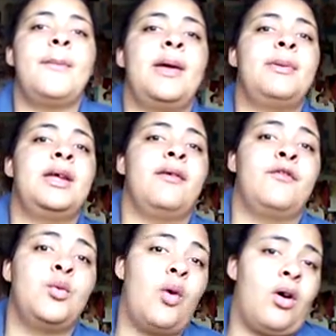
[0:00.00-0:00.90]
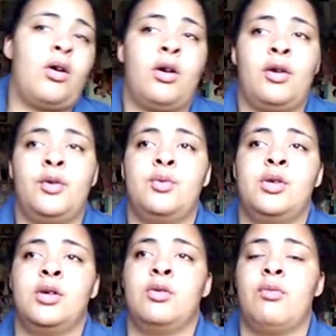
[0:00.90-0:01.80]
maybe if you are you
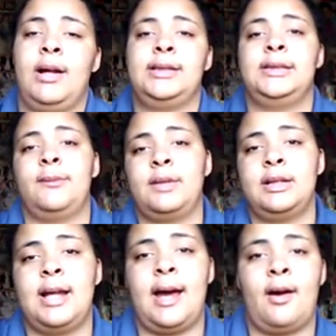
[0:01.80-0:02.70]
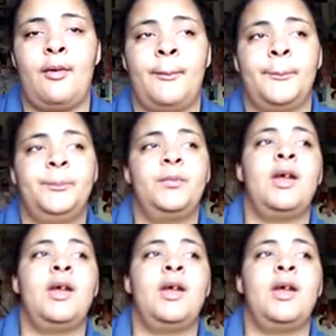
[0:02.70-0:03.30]
could write something down